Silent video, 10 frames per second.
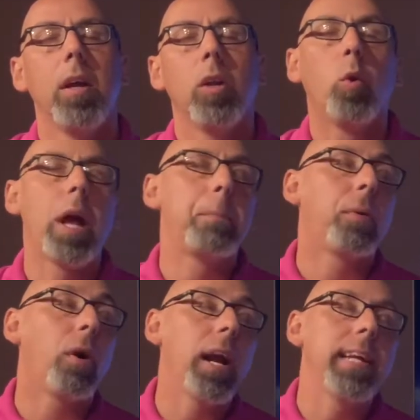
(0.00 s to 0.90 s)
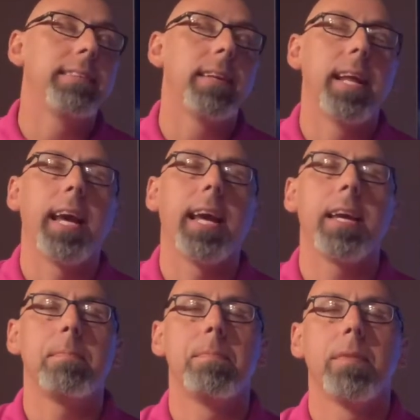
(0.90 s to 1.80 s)
Lord, I pray
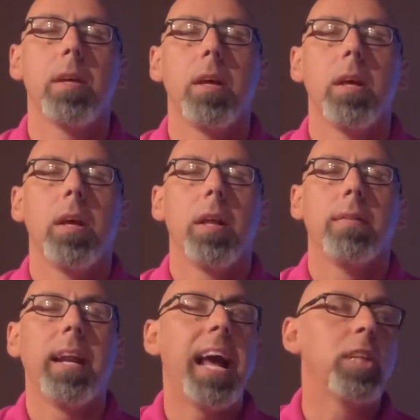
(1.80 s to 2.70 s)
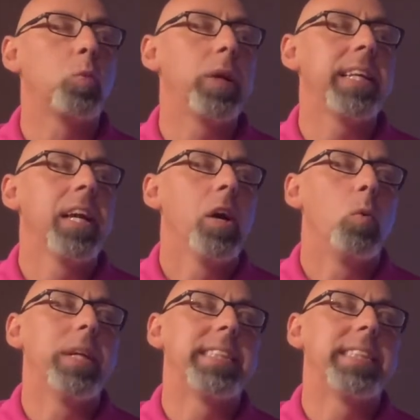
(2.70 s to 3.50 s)
today that as we